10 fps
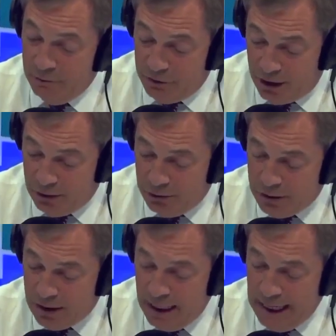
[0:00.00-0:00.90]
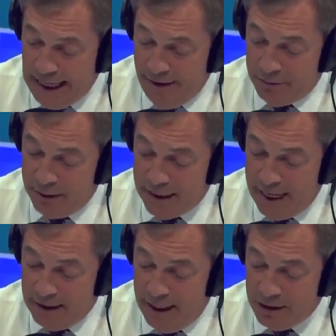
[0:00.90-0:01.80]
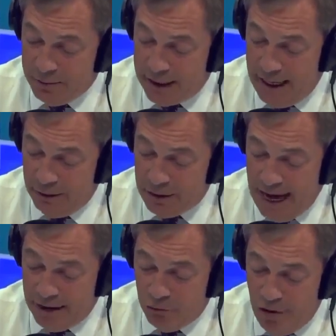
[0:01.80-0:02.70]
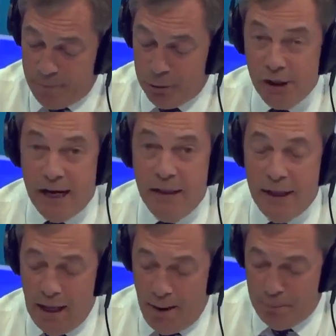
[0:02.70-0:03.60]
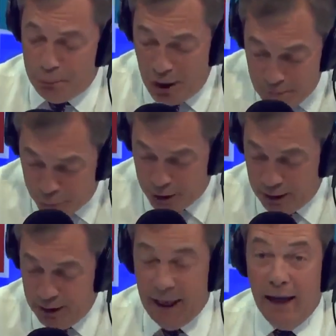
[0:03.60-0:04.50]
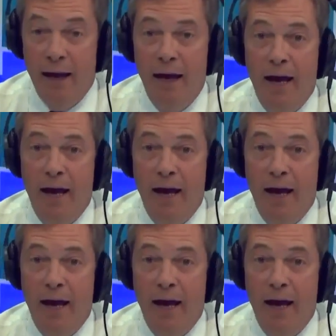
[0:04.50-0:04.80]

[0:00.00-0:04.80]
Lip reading: views have to be taken into account and represented appropriately